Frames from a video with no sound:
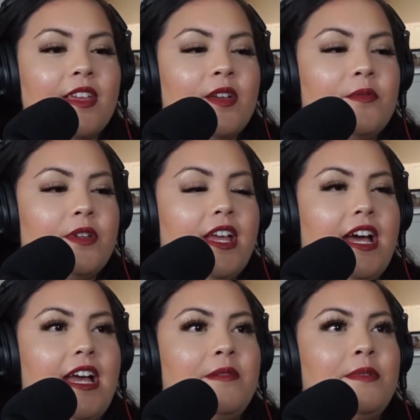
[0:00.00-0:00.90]
Well,
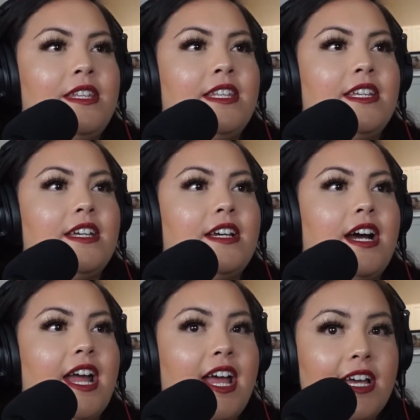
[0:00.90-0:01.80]
yeah,
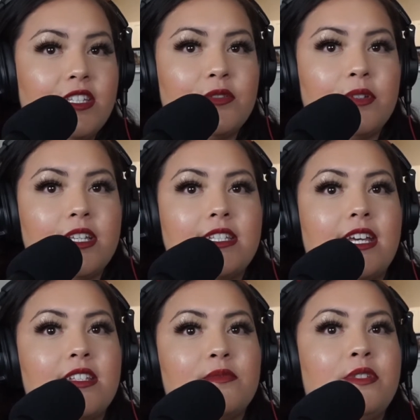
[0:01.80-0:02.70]
I had to
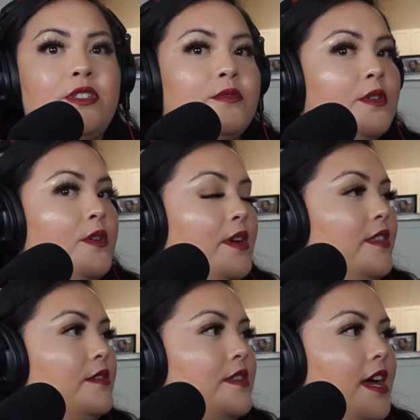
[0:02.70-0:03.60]
reassess when you were
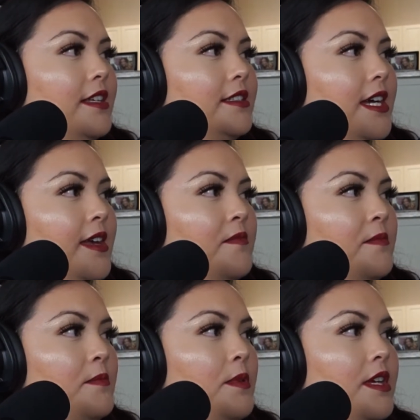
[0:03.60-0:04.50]
going through that
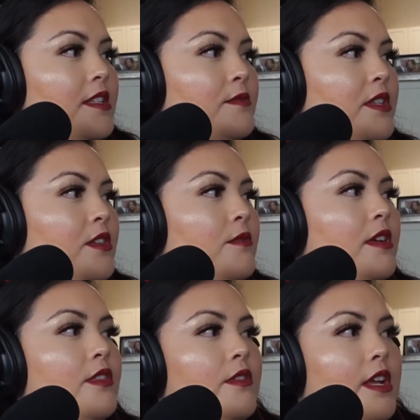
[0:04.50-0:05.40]
time, because when you
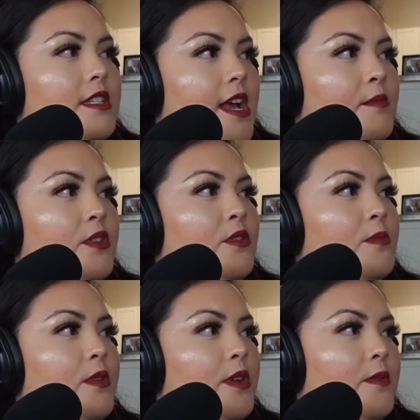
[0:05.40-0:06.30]
went through that time when you were
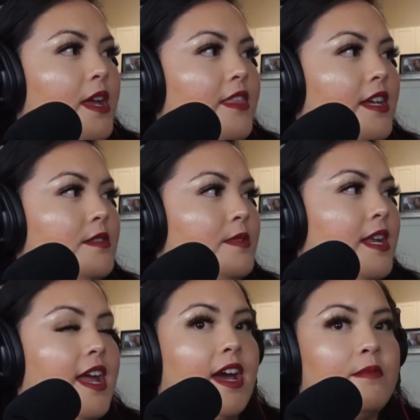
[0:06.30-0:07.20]
pulling away, that's
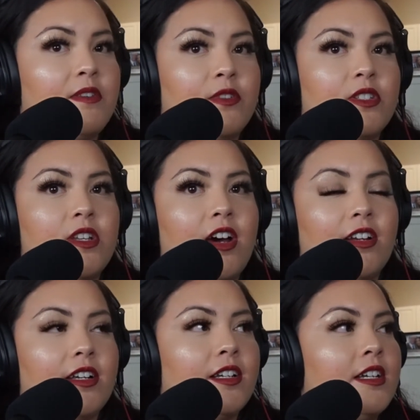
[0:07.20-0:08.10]
when I had my first daughter.